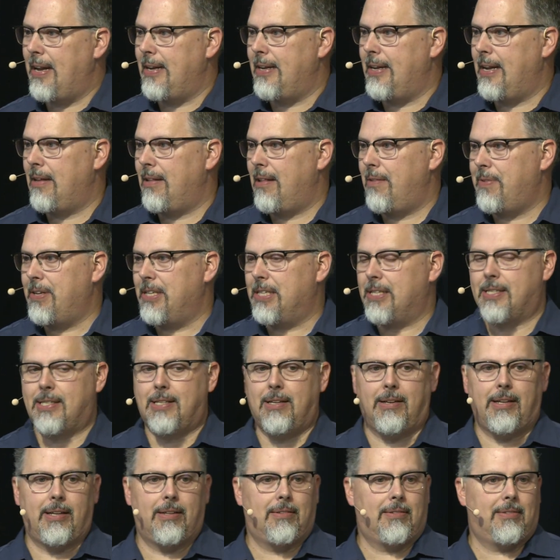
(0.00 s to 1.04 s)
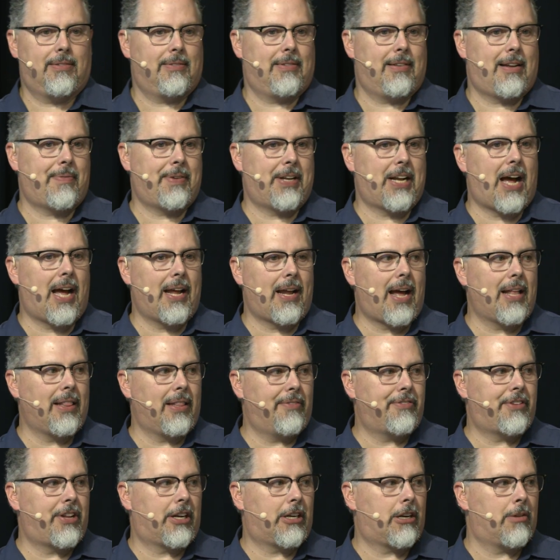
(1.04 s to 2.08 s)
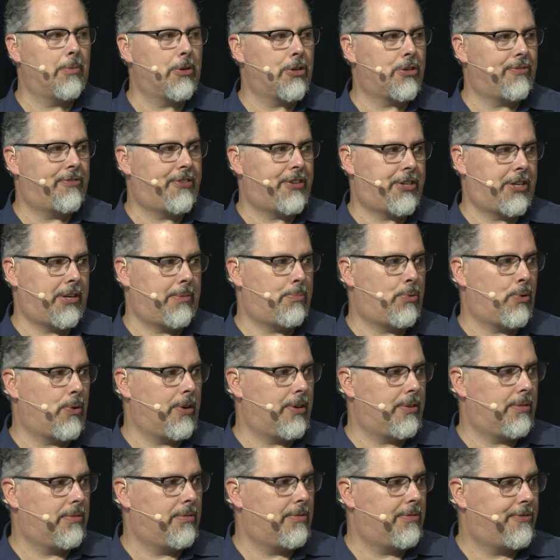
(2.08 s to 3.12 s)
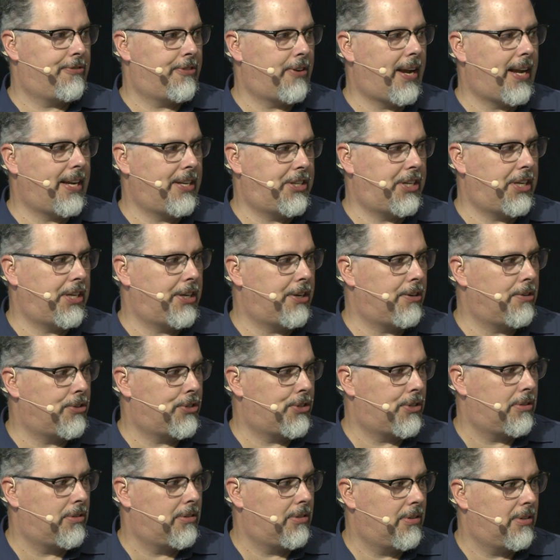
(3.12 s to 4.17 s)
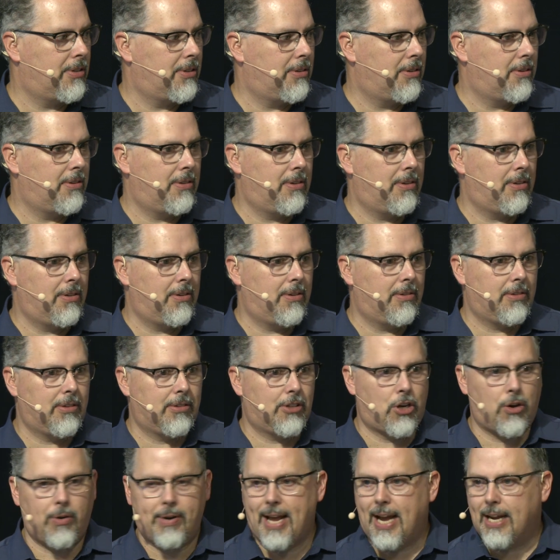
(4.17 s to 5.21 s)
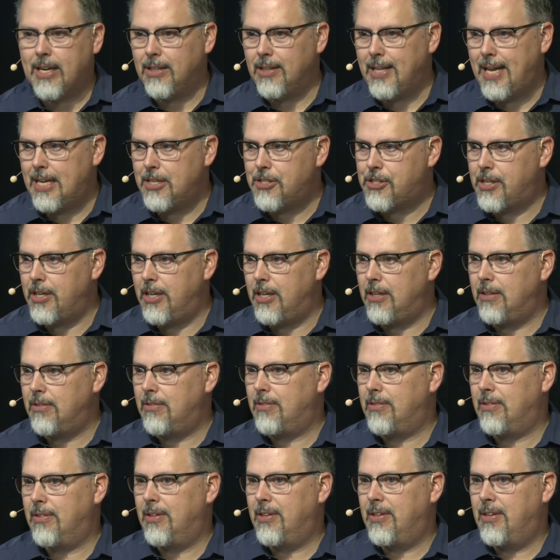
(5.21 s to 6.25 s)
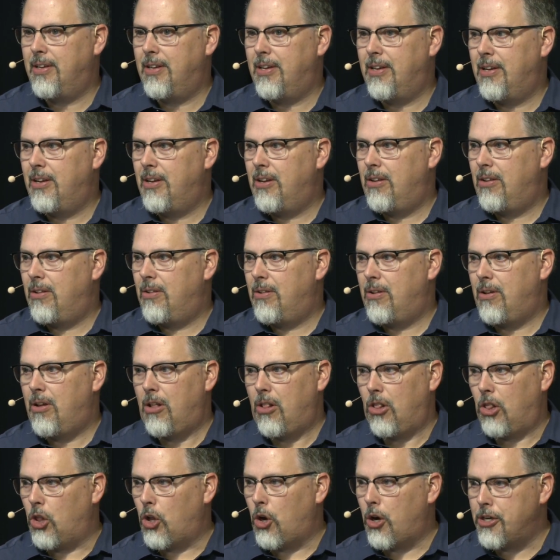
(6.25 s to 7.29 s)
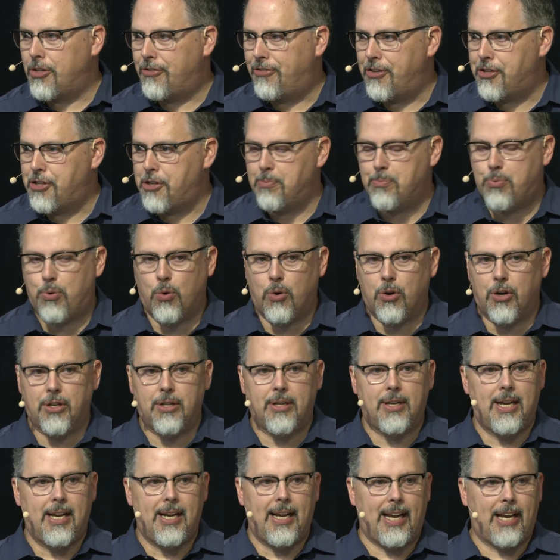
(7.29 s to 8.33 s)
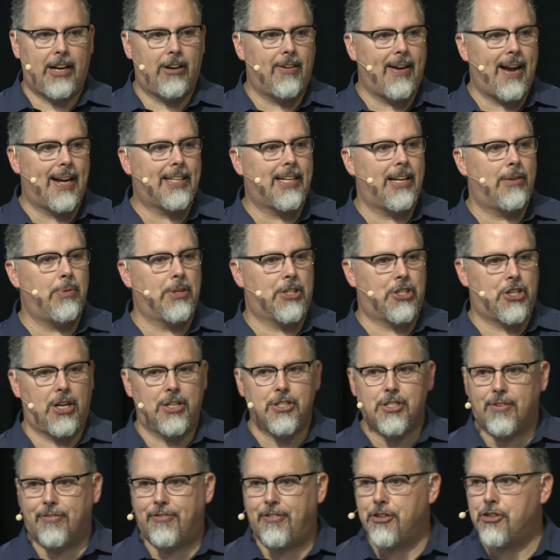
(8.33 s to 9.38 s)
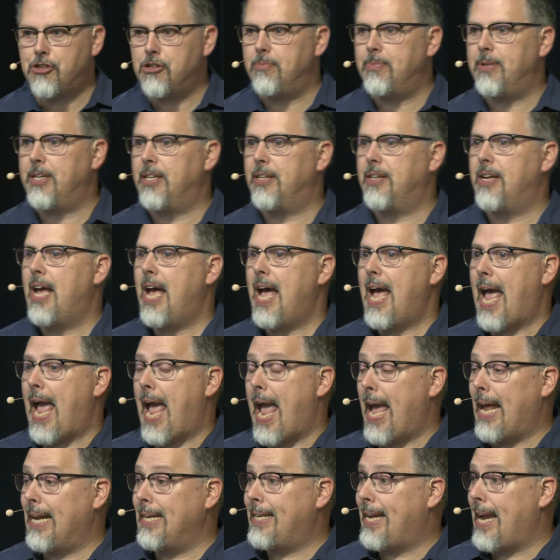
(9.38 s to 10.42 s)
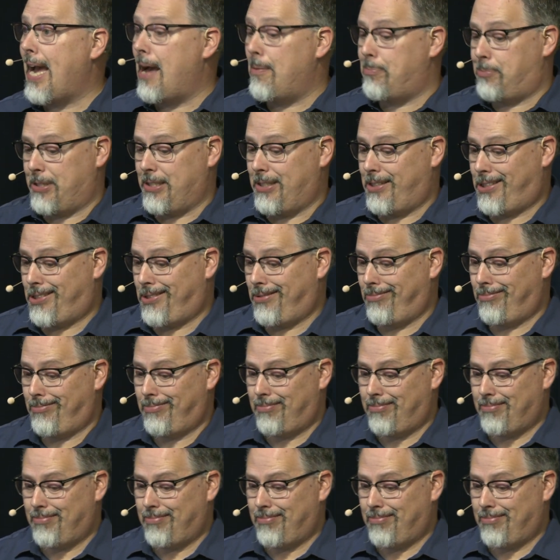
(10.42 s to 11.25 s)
Now, let me just tell you I mean, I, I lived in a commercial fishing port for 18 years. Kodiak, Alaska, large fishing port, interacted with tons of fishermen and captains.